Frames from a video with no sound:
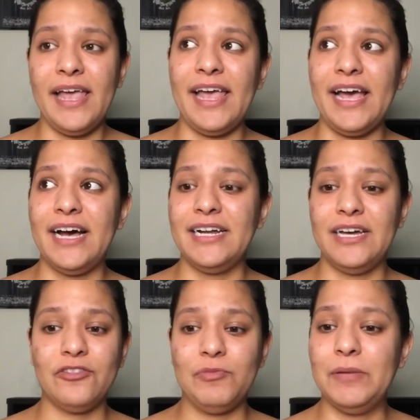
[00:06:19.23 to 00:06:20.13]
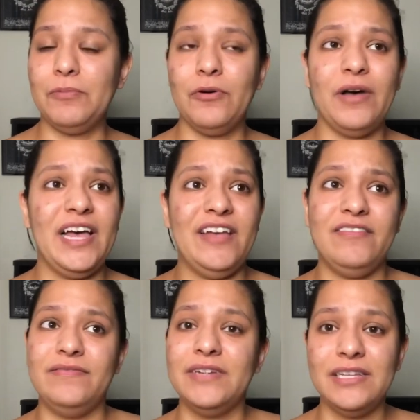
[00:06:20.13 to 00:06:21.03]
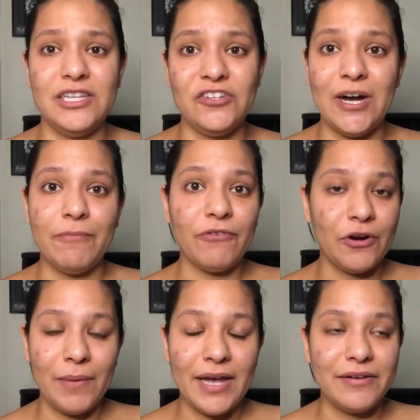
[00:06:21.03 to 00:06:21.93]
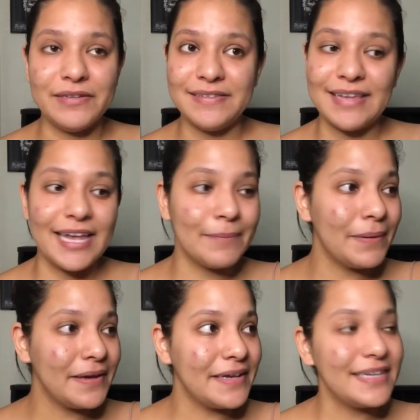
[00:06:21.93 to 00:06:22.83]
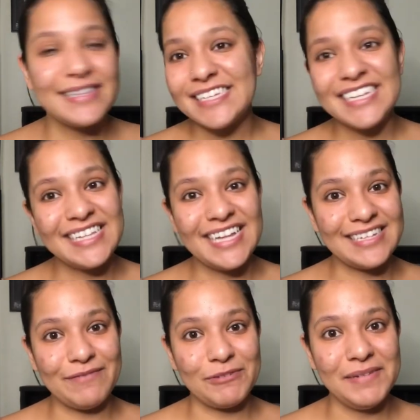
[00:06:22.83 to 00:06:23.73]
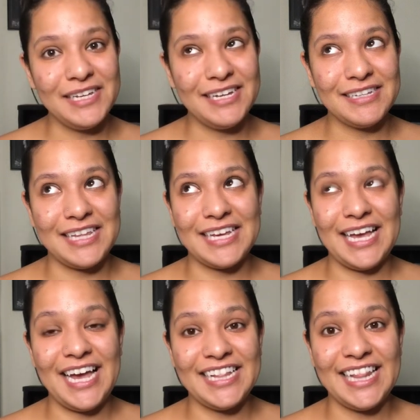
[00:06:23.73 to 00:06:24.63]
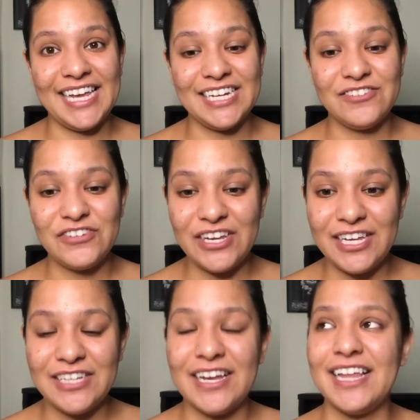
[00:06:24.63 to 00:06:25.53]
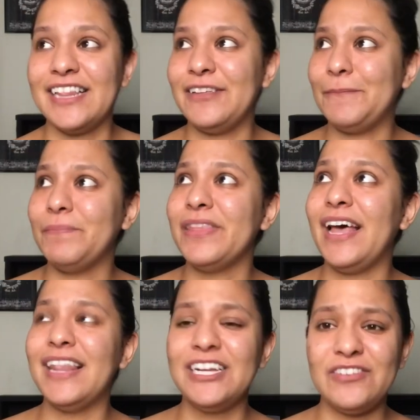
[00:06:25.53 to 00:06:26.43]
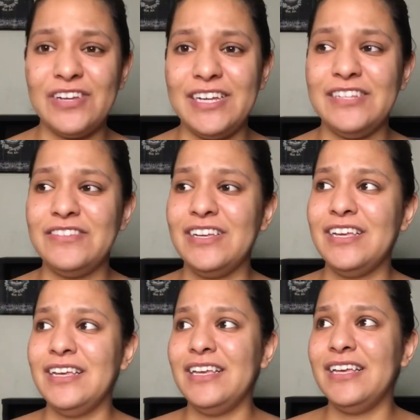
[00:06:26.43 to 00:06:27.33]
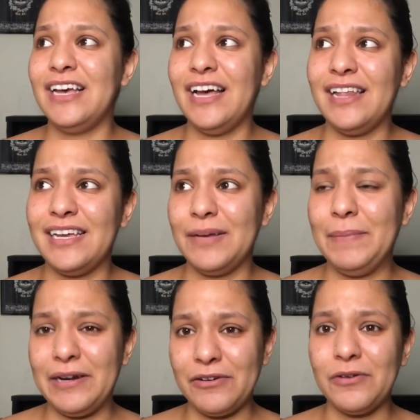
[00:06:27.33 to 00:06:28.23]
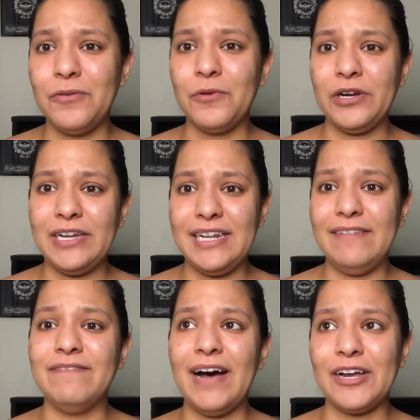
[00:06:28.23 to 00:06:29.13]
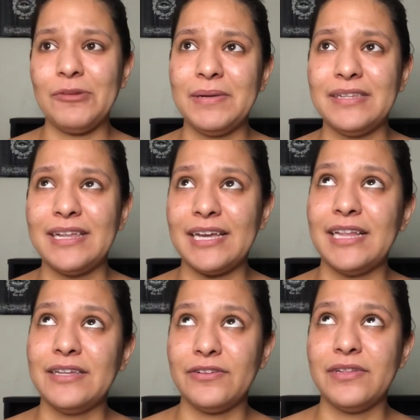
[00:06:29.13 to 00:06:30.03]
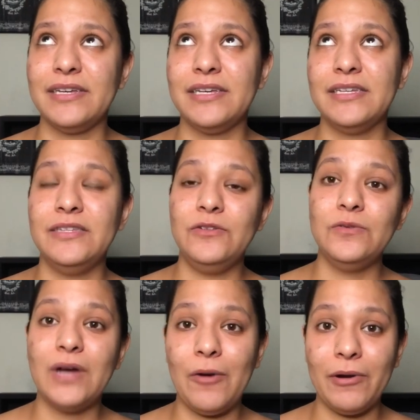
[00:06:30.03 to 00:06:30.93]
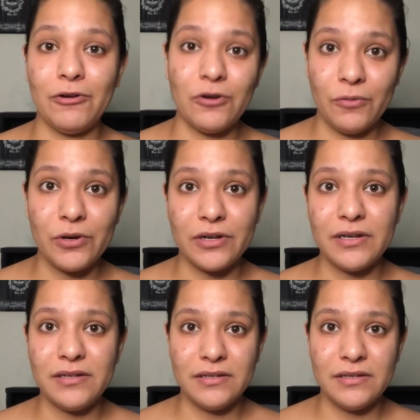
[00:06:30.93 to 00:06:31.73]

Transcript: And other people have done the job for a while. It's like, but that's not for me. Like, I like change. I like change. I like a better working environment. Like, I literally do not want to go to work.